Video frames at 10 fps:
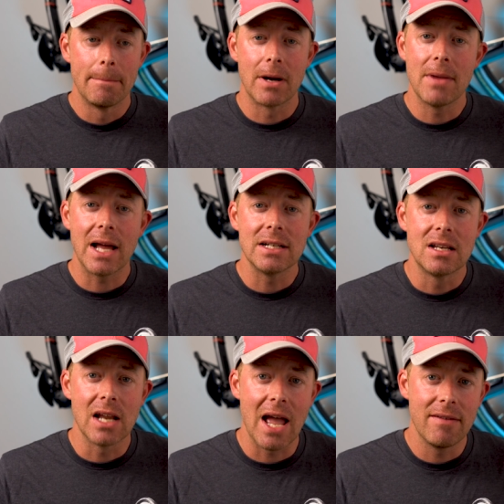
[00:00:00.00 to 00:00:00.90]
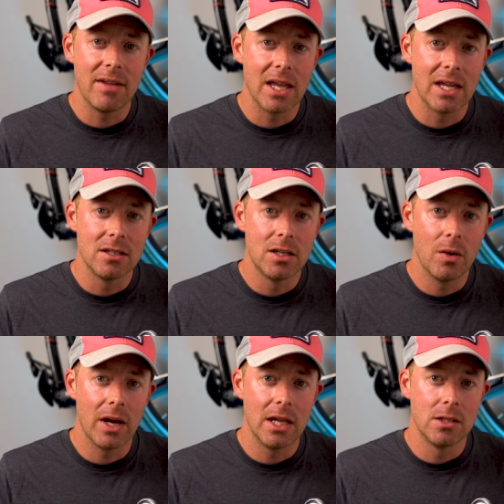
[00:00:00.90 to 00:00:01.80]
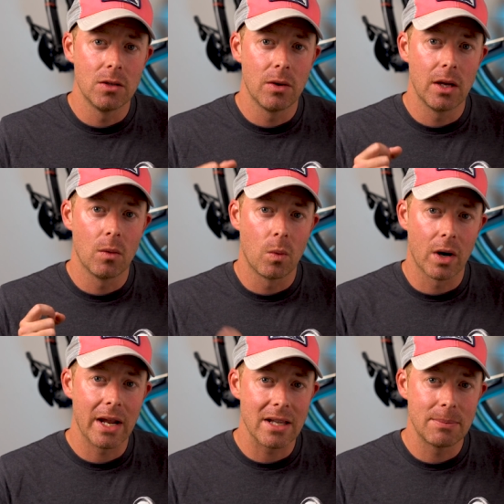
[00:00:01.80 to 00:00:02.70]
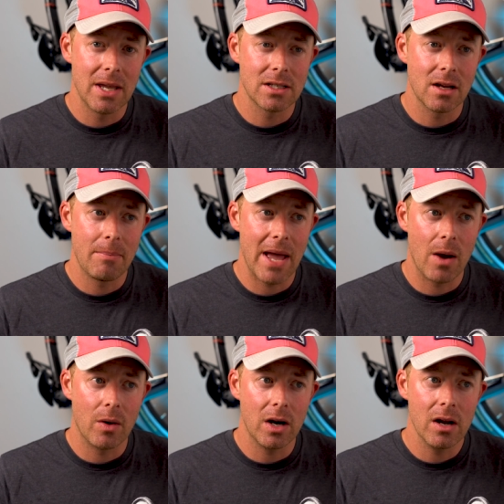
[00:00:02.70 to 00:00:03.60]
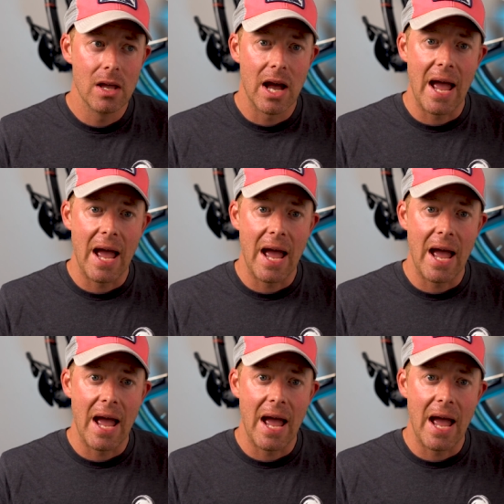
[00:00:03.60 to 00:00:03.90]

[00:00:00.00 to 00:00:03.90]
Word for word: but I'm not diving into it and doing workouts based on power.